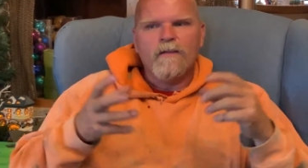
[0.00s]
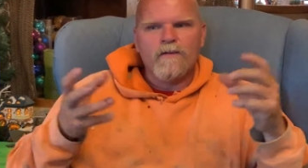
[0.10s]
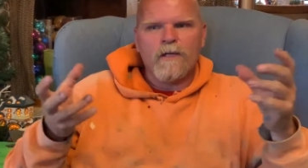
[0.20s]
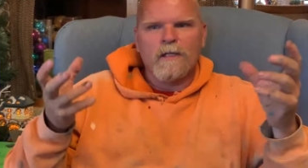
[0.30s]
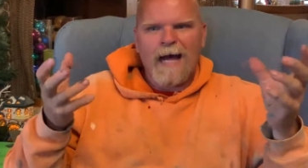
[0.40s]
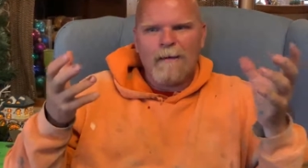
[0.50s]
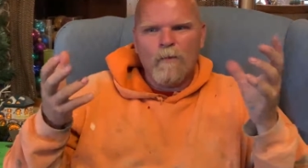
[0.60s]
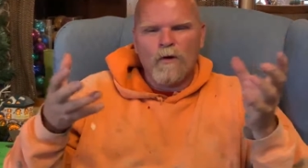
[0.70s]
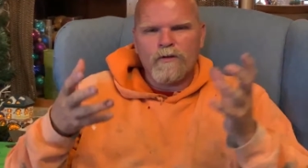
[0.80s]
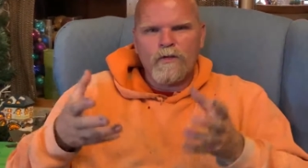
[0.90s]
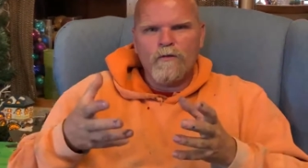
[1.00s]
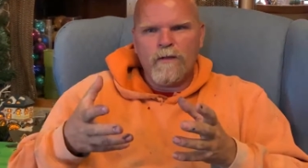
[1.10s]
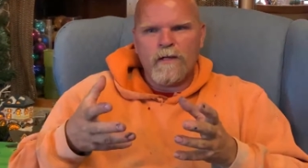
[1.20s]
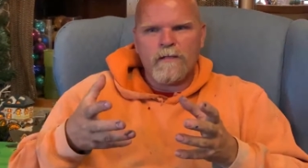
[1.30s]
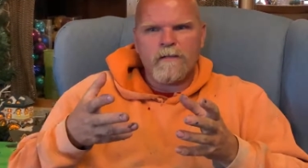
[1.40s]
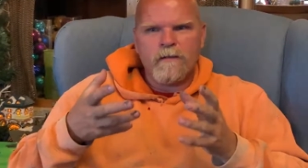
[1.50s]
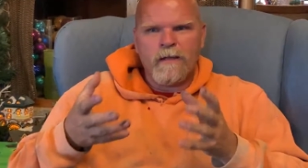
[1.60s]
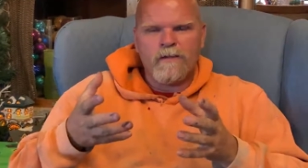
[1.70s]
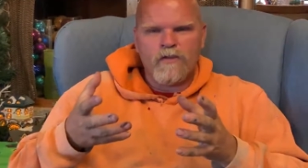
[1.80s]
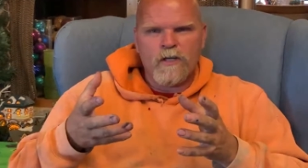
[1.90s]
There's a lot more to this
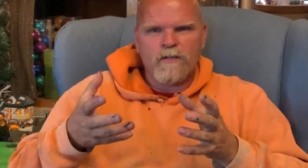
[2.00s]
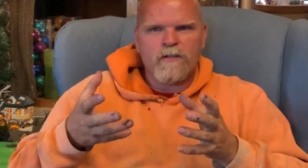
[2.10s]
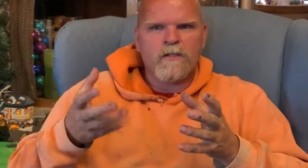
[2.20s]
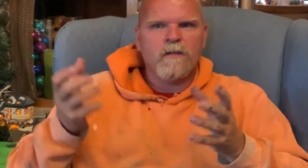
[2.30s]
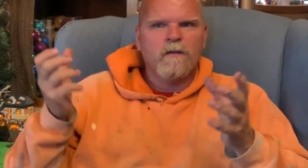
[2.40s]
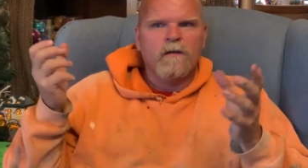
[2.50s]
than just